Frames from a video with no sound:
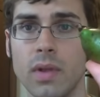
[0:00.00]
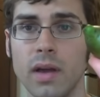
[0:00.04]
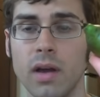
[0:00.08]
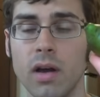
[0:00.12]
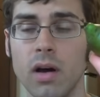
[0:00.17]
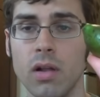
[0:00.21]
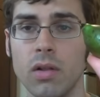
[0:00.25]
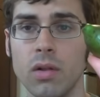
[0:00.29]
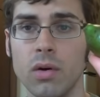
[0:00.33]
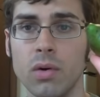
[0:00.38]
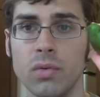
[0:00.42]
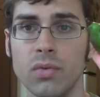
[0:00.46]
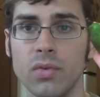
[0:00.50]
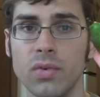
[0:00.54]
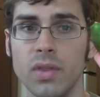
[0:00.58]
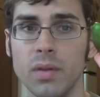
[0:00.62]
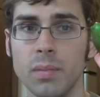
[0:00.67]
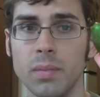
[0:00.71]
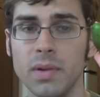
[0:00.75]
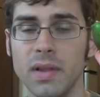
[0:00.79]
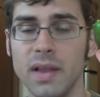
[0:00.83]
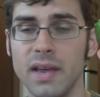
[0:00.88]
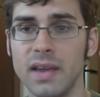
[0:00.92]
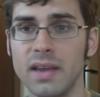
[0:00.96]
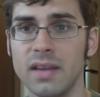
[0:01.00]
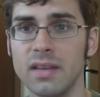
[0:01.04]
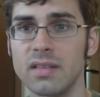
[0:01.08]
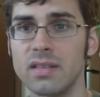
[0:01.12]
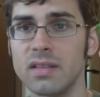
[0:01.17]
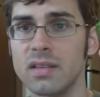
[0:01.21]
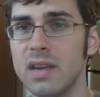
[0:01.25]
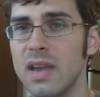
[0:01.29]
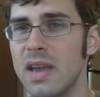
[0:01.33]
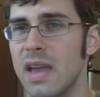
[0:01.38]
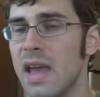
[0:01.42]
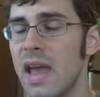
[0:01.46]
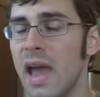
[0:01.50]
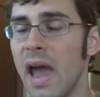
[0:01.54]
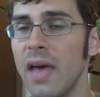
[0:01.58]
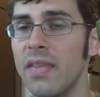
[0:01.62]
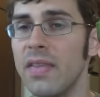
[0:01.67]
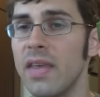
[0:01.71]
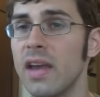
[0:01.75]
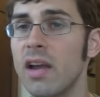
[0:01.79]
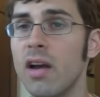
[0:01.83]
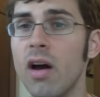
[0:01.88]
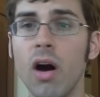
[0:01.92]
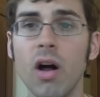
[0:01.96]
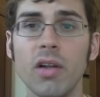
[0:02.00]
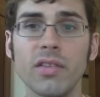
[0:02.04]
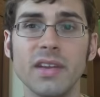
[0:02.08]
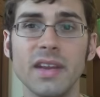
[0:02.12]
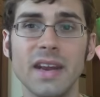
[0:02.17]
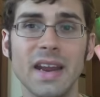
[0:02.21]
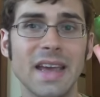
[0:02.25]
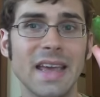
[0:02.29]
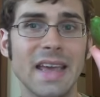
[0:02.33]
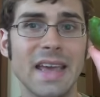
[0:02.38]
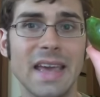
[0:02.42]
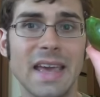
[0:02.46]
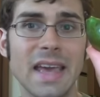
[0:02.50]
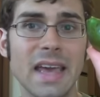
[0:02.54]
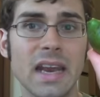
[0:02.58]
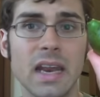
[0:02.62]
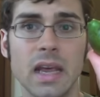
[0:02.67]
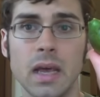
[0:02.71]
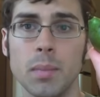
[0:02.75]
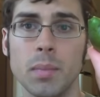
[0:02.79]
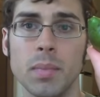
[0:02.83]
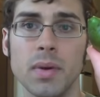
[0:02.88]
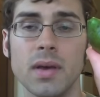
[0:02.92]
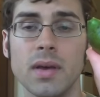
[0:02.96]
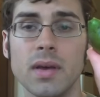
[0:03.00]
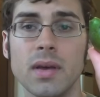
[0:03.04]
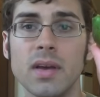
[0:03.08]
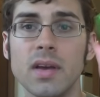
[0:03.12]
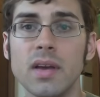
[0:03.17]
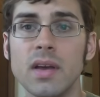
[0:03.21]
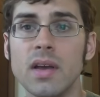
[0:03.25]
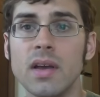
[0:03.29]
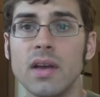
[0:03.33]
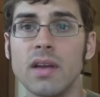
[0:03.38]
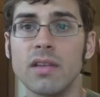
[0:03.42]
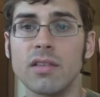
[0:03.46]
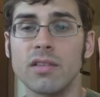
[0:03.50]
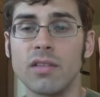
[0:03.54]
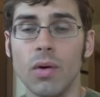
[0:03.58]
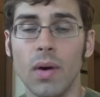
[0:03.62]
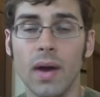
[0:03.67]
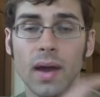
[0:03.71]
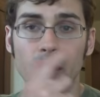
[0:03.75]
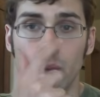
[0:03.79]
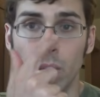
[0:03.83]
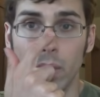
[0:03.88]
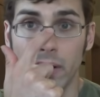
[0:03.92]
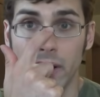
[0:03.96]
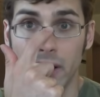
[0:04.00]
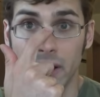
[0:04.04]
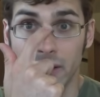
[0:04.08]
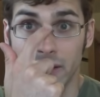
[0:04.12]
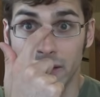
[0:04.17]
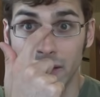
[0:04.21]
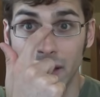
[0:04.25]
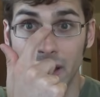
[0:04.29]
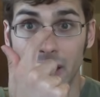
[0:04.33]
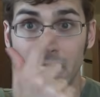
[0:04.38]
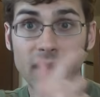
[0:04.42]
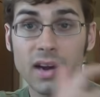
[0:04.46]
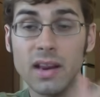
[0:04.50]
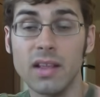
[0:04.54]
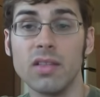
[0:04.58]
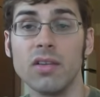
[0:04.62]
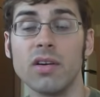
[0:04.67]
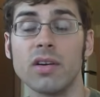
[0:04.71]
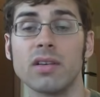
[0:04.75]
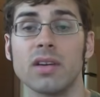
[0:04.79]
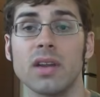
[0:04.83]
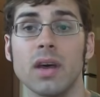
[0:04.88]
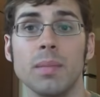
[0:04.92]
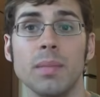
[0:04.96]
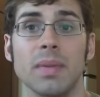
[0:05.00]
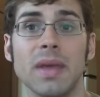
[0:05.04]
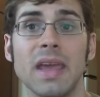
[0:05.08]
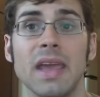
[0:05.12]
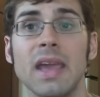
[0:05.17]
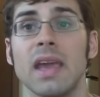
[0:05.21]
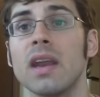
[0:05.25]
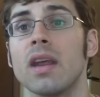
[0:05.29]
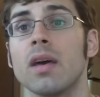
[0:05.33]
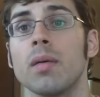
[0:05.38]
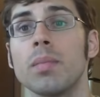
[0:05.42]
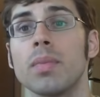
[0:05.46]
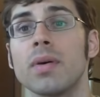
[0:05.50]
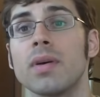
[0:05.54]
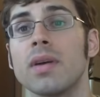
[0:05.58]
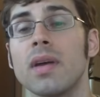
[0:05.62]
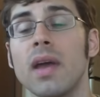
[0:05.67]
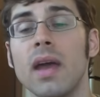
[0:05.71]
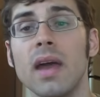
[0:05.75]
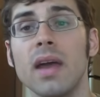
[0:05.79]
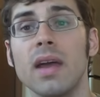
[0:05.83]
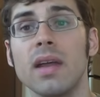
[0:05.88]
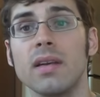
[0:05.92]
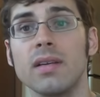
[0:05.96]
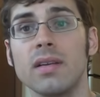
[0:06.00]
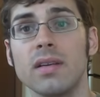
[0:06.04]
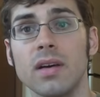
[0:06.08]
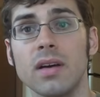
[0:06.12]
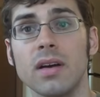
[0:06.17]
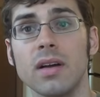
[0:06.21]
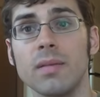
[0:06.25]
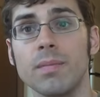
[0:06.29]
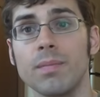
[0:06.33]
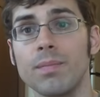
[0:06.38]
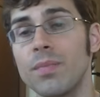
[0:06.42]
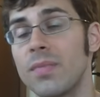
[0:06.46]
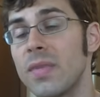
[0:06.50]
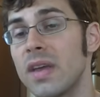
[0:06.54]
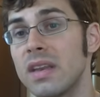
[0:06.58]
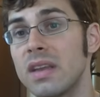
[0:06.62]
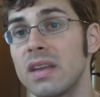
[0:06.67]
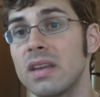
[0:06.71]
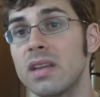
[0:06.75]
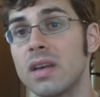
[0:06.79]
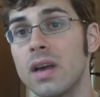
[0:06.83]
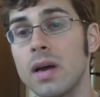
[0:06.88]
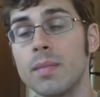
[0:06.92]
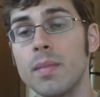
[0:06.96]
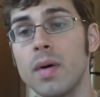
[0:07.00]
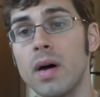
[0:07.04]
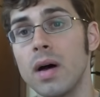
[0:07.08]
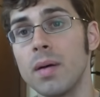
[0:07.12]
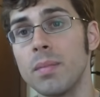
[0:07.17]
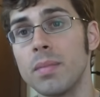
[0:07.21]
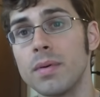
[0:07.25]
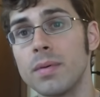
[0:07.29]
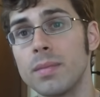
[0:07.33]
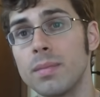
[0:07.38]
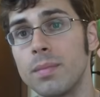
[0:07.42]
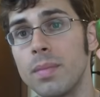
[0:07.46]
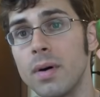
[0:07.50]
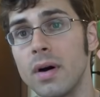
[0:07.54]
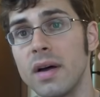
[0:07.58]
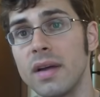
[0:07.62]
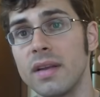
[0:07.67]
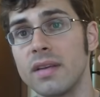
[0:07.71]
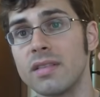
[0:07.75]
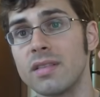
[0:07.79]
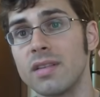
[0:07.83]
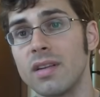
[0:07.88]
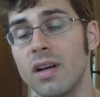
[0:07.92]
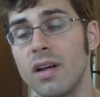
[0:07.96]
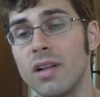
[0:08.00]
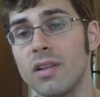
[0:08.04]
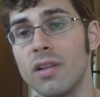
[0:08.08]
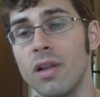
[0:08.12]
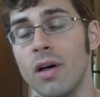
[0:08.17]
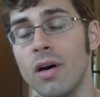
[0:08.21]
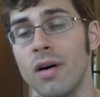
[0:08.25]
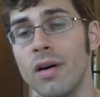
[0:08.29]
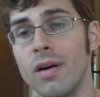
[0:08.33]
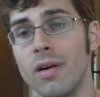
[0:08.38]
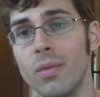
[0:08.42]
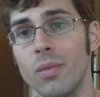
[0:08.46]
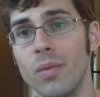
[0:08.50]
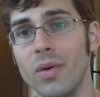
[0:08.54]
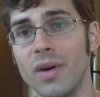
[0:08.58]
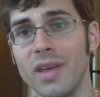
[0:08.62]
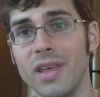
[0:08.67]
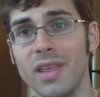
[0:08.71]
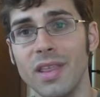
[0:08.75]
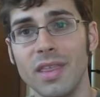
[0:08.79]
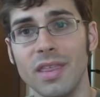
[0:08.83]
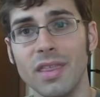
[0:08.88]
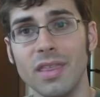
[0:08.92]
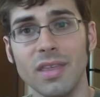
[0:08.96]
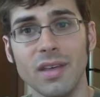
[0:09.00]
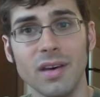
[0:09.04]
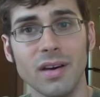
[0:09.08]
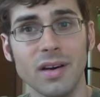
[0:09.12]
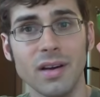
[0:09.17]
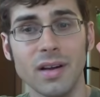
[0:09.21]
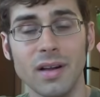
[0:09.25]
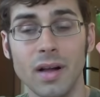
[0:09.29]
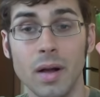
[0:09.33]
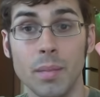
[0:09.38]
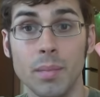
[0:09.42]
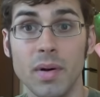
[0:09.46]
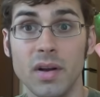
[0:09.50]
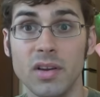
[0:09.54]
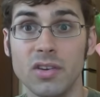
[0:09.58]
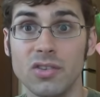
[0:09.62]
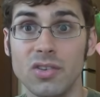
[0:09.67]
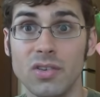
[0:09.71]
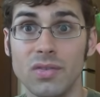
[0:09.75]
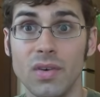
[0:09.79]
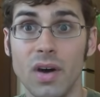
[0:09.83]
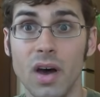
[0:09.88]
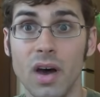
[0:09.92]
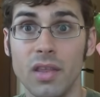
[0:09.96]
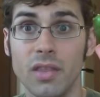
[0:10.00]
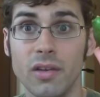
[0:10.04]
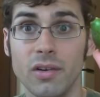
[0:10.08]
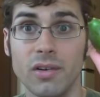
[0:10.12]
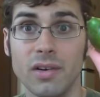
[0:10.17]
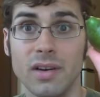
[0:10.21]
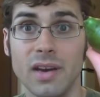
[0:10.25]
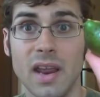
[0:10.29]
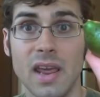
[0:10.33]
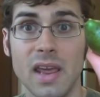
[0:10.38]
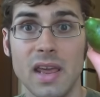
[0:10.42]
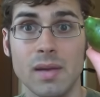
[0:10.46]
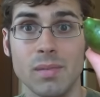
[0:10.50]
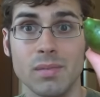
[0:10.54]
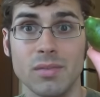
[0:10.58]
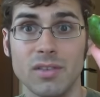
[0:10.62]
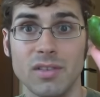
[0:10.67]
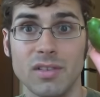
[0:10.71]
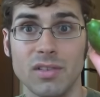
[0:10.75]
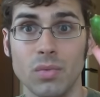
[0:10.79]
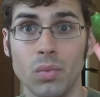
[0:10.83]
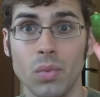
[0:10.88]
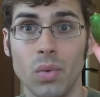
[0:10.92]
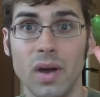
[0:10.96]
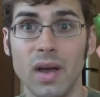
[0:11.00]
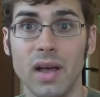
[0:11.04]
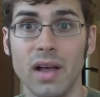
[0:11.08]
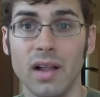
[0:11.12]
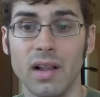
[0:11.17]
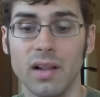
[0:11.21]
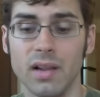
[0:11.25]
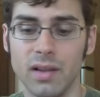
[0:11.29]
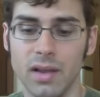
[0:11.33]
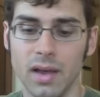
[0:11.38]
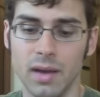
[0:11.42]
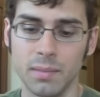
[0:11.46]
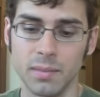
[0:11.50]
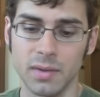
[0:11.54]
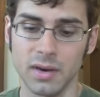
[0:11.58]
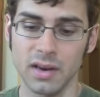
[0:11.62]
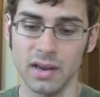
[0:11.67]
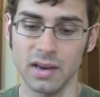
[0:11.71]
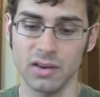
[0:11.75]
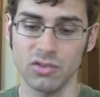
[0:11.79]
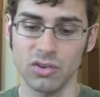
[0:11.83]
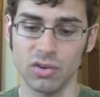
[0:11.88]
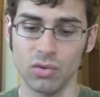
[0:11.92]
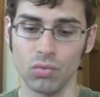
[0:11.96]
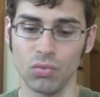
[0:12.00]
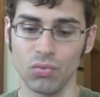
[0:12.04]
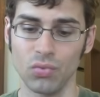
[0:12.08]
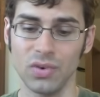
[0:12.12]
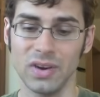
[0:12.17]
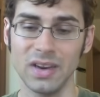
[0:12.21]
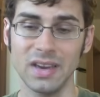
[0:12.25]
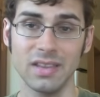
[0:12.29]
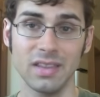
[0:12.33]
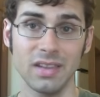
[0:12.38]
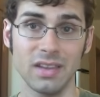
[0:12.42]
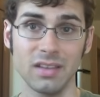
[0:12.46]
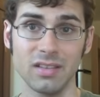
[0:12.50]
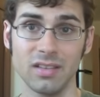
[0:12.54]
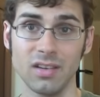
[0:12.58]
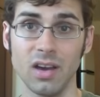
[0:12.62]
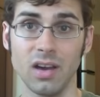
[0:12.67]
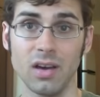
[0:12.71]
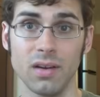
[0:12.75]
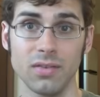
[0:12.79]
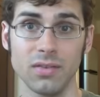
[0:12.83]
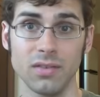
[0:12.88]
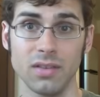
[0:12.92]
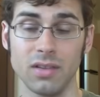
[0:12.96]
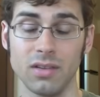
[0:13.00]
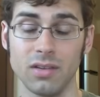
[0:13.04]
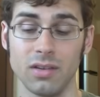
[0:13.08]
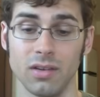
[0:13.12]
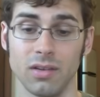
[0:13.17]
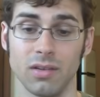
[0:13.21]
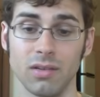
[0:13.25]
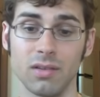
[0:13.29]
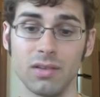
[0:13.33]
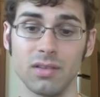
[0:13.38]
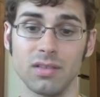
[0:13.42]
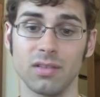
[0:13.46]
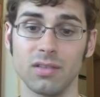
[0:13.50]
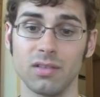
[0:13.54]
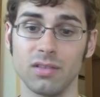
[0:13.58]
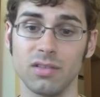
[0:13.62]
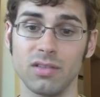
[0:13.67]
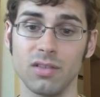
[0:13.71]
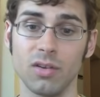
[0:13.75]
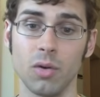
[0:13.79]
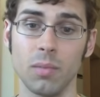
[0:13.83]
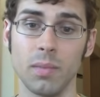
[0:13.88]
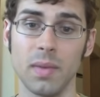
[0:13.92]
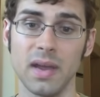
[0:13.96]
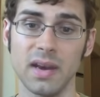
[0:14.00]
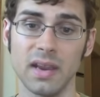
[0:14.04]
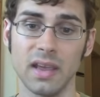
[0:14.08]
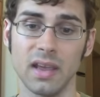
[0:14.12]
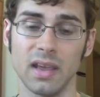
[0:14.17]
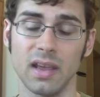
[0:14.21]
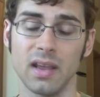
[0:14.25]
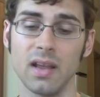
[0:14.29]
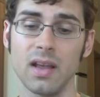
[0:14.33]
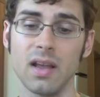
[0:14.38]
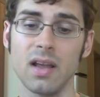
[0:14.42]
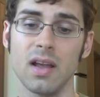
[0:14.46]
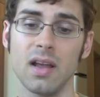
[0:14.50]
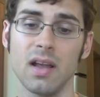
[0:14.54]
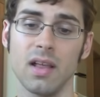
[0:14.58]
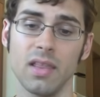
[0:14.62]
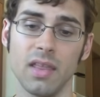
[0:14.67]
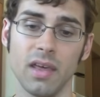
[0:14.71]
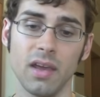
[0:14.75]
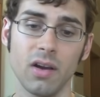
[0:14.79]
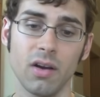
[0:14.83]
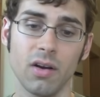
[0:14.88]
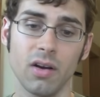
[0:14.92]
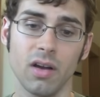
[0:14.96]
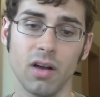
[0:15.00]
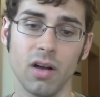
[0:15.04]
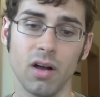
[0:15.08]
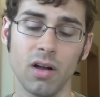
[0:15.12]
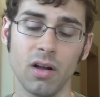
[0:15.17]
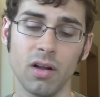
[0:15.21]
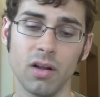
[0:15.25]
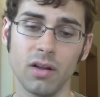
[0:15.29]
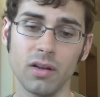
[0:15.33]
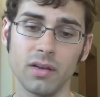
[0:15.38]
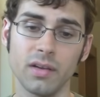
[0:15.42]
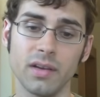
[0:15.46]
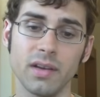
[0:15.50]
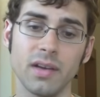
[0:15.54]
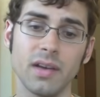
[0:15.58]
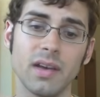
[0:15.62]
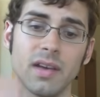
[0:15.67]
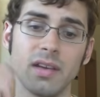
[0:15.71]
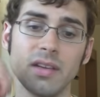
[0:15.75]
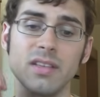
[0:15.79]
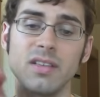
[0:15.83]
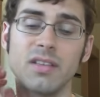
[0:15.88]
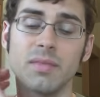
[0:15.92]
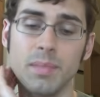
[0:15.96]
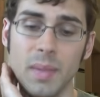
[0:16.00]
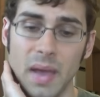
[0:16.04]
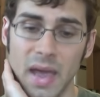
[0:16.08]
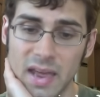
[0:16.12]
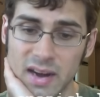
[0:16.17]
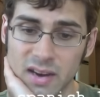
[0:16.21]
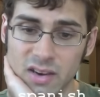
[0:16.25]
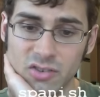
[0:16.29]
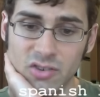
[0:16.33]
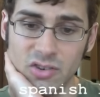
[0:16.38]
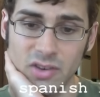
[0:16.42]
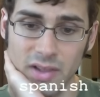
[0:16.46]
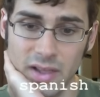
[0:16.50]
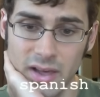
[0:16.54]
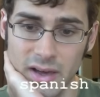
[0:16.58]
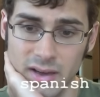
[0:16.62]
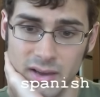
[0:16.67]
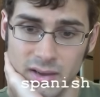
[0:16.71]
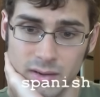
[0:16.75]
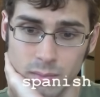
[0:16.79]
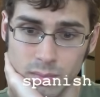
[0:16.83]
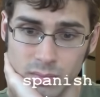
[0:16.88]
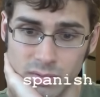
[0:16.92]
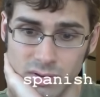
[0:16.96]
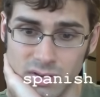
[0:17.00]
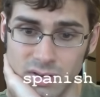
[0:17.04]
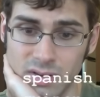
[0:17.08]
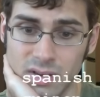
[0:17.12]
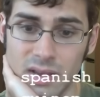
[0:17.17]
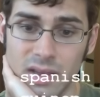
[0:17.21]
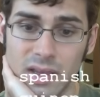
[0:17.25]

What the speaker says: all over the place, and they called it a Guinep. So I went online and looked up Guinep, and they did come up, but along with a bunch of other names as well. I'm going to actually read these off to you because there's so many. They are called Spanish limes,